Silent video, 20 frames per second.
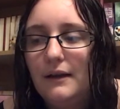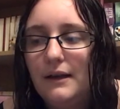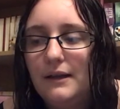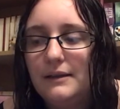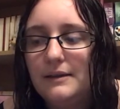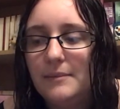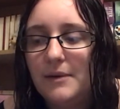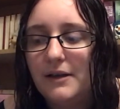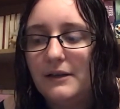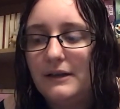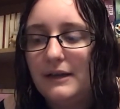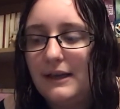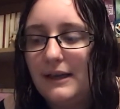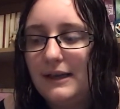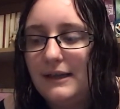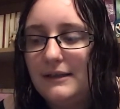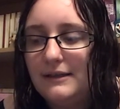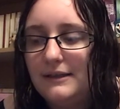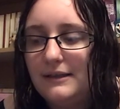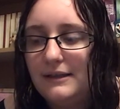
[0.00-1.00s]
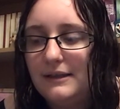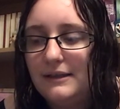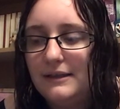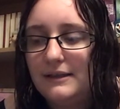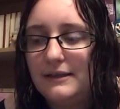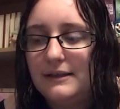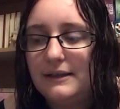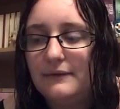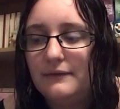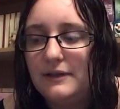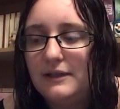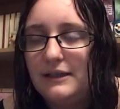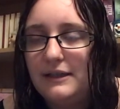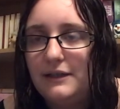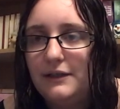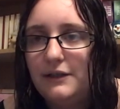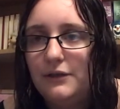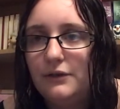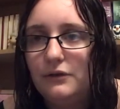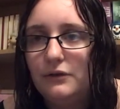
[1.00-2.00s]
It's about an 18 to
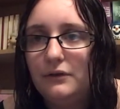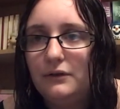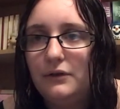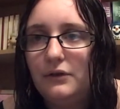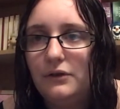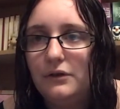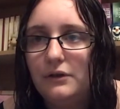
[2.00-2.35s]
17-year-old